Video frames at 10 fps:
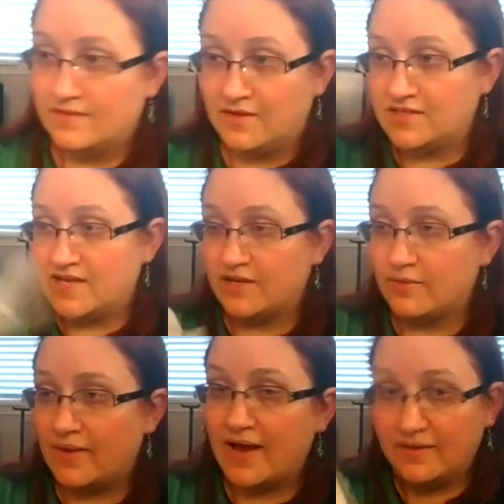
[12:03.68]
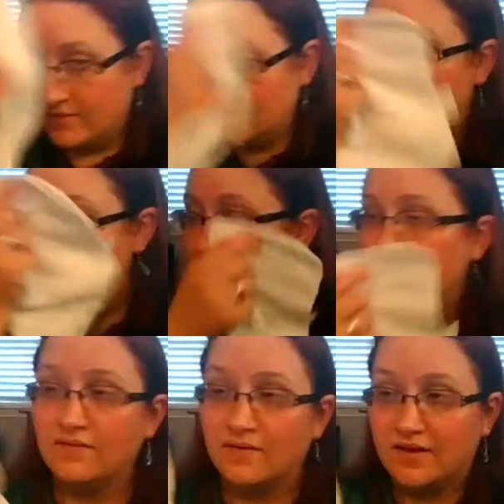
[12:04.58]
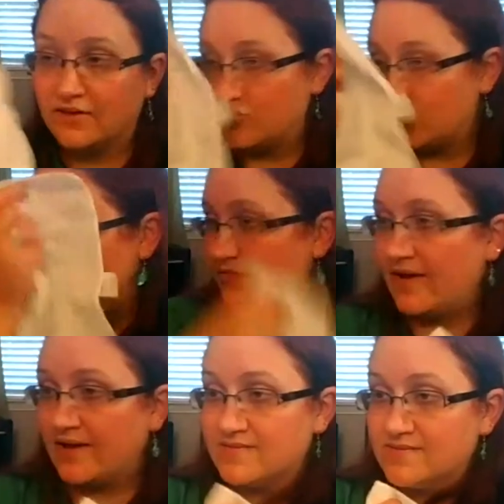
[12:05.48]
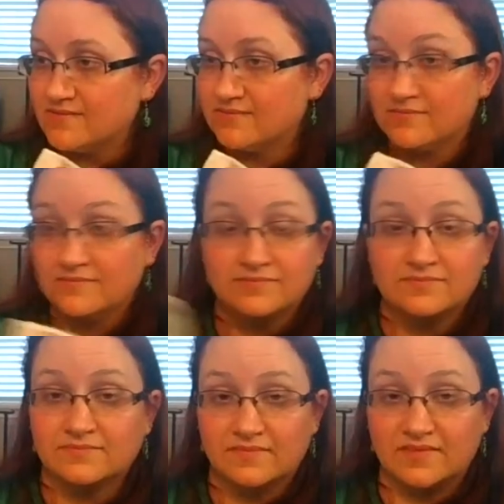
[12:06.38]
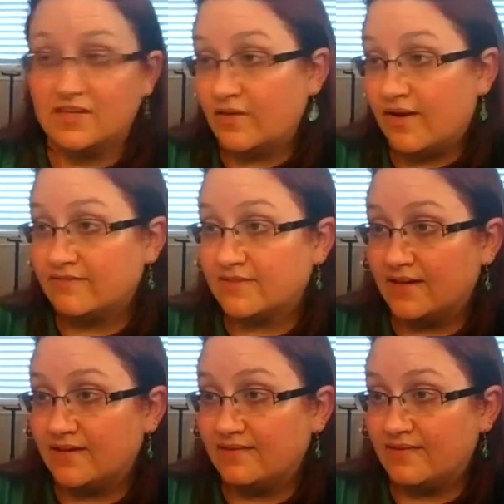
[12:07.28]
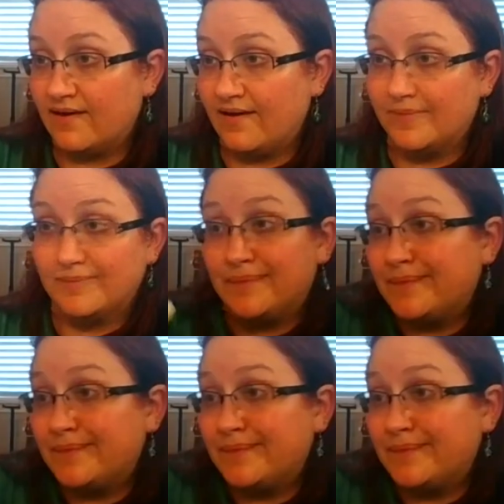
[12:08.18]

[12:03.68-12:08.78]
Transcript: You can take your rag and you scrub your face. Then you don't have to cut anything up.